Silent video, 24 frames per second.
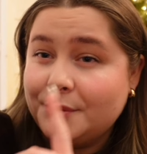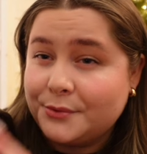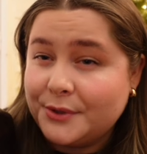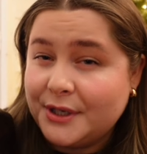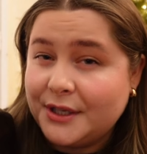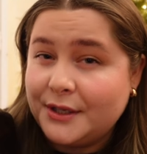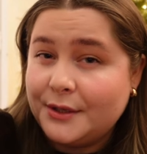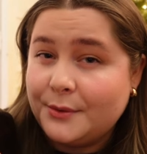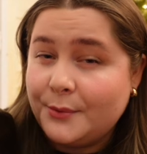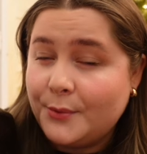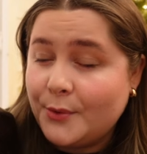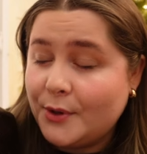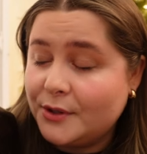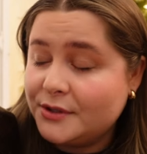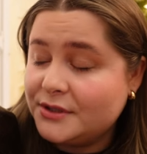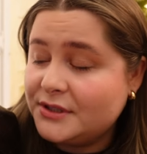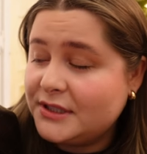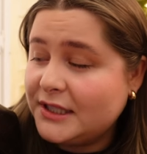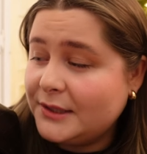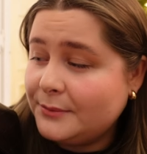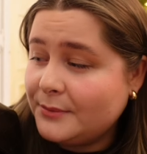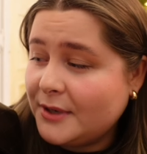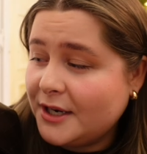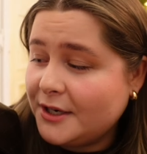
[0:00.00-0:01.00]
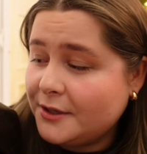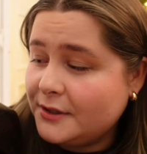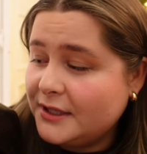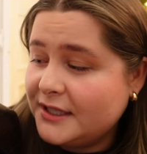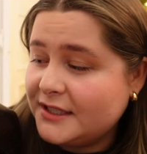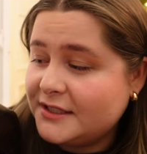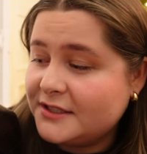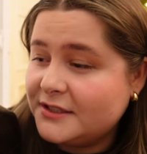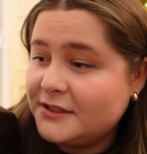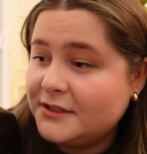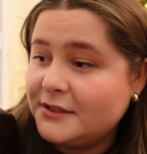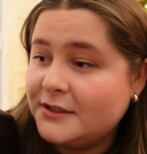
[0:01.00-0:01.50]
really want in my
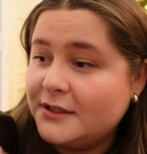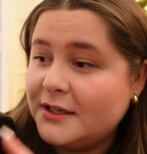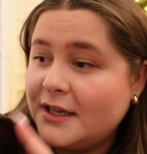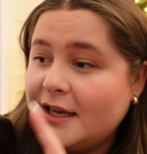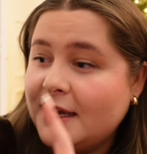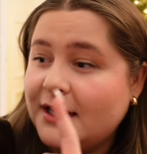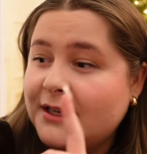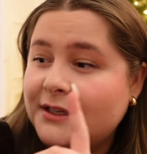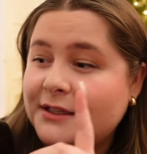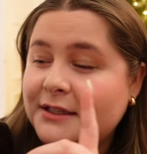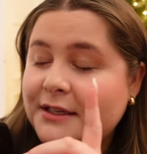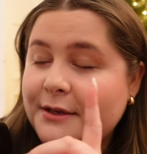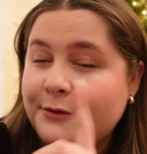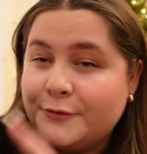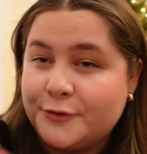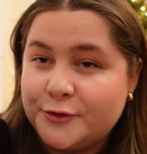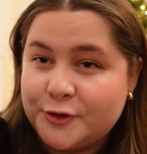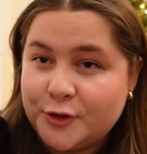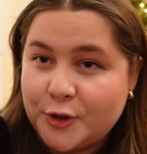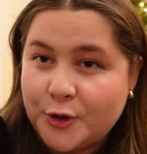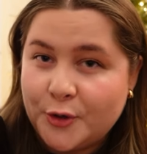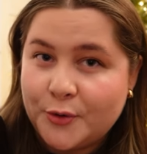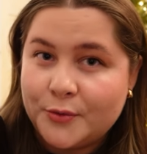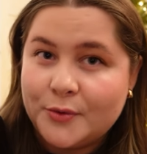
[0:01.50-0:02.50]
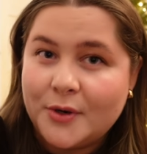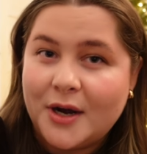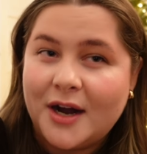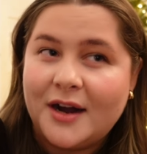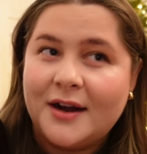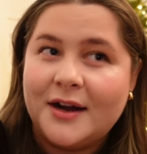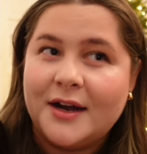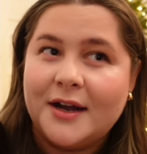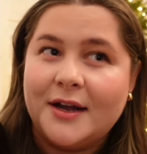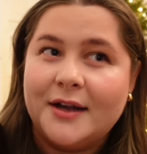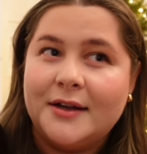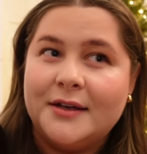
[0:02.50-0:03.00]
collection, and if so,
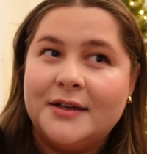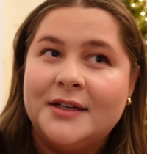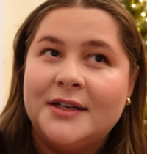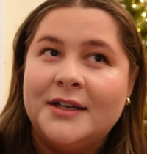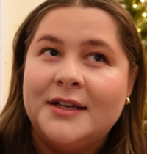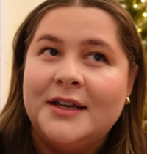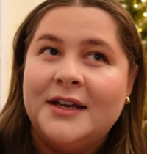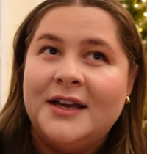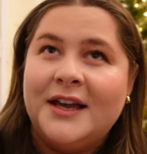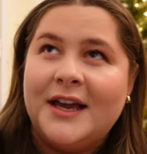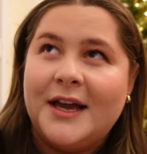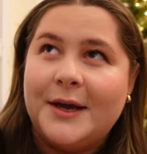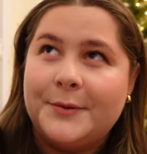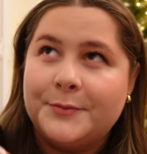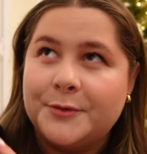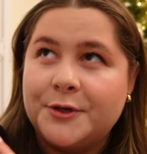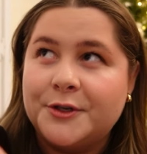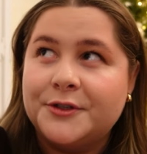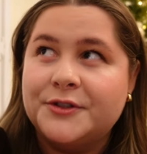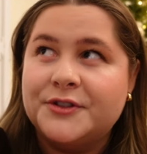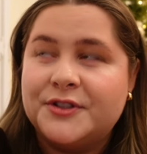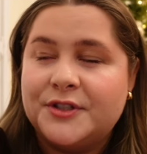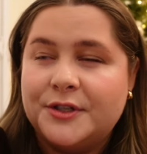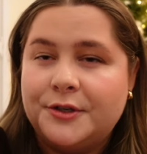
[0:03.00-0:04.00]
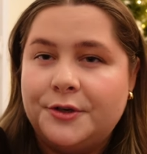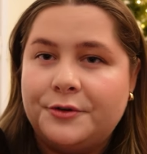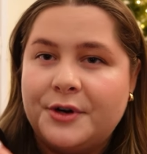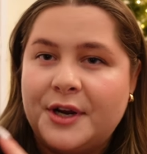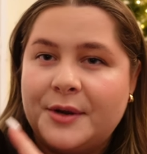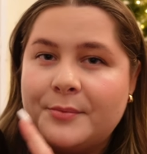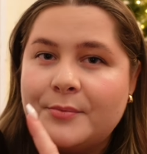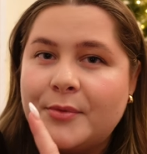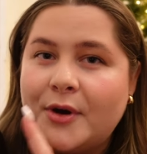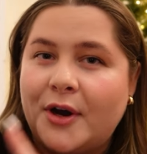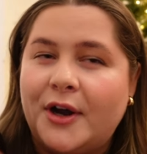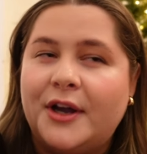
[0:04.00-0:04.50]
I am
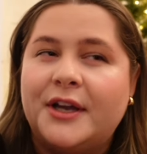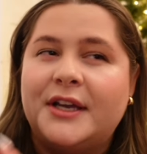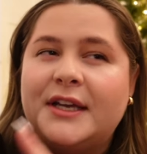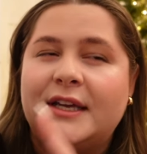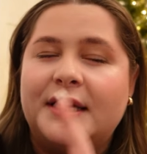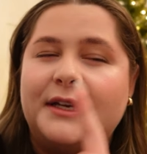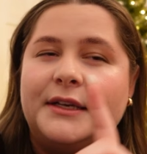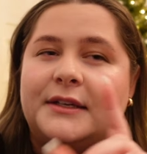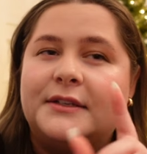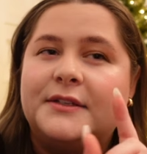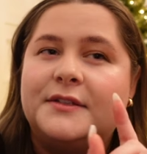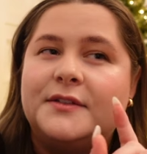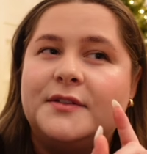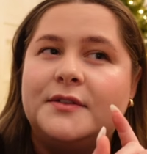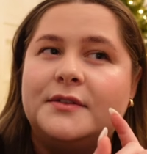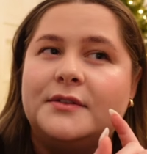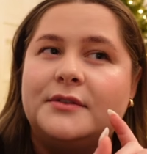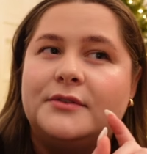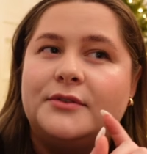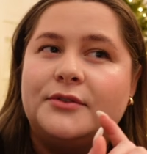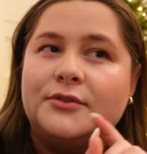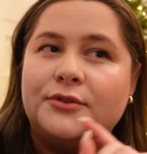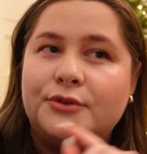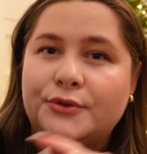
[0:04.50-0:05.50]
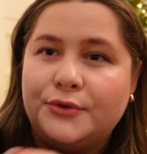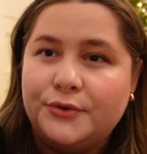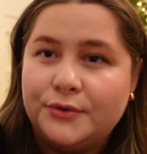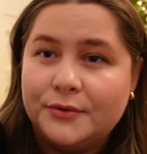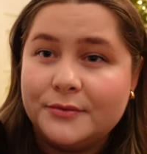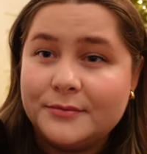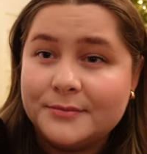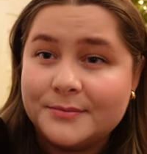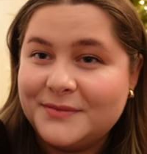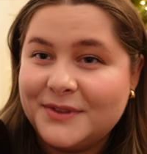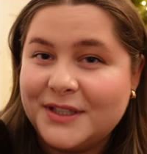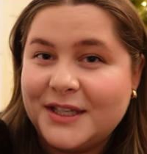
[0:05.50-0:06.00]
considering buying it new,
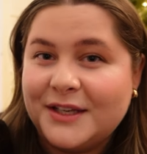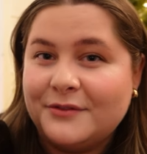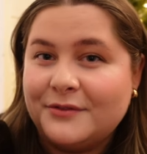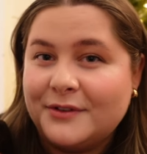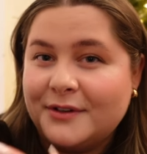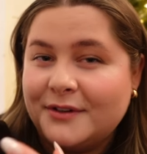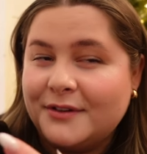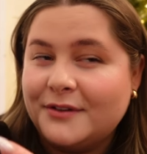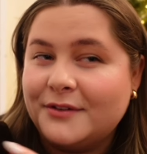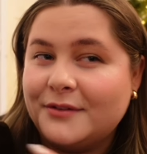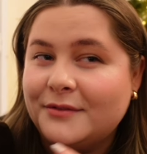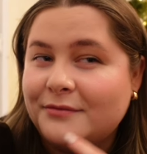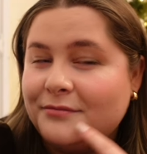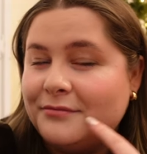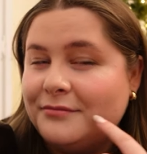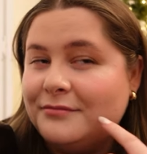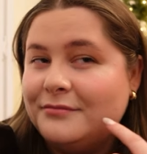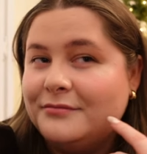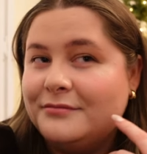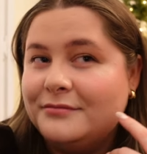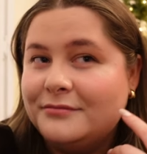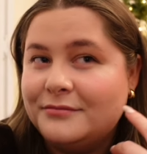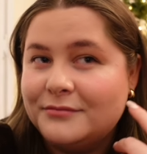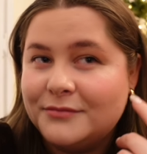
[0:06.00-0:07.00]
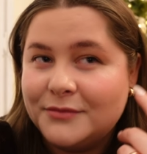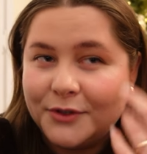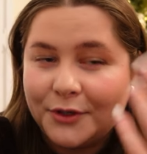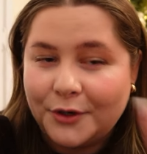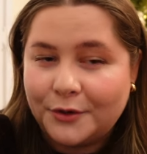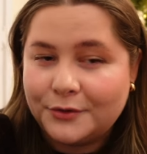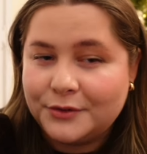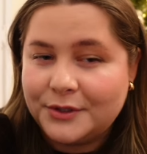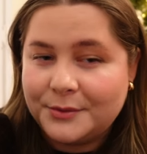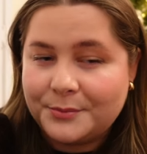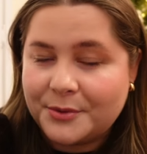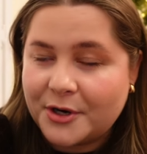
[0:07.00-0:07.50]
even
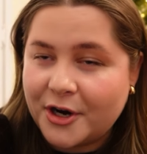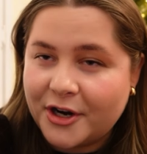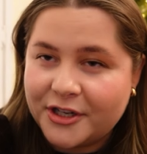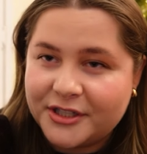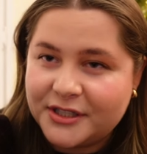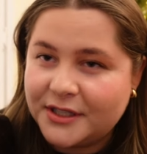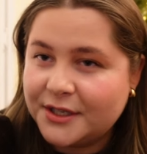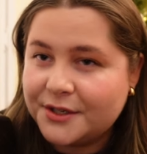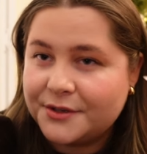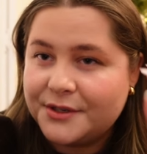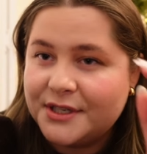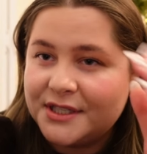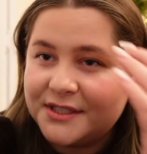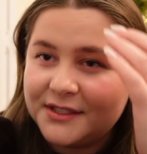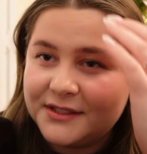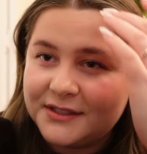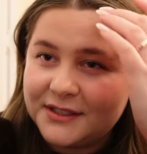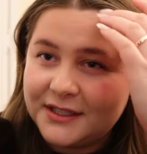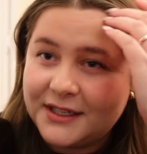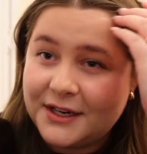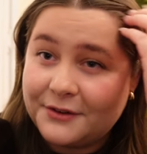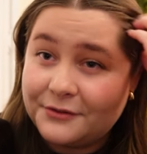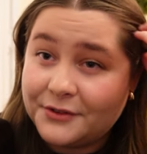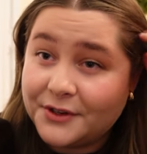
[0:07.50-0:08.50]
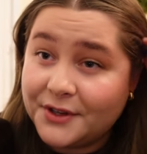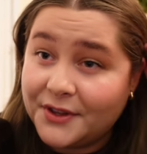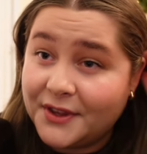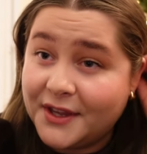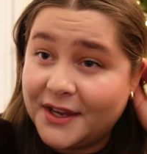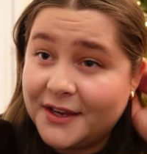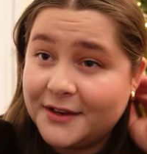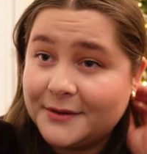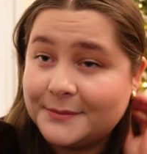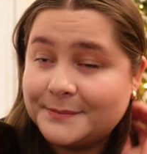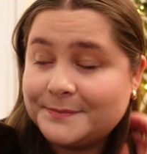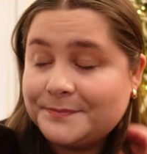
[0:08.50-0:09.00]
though the price increases and
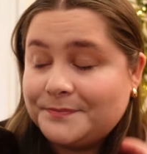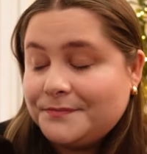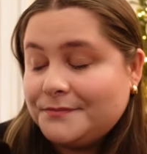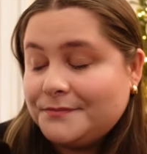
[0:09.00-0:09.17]
everything.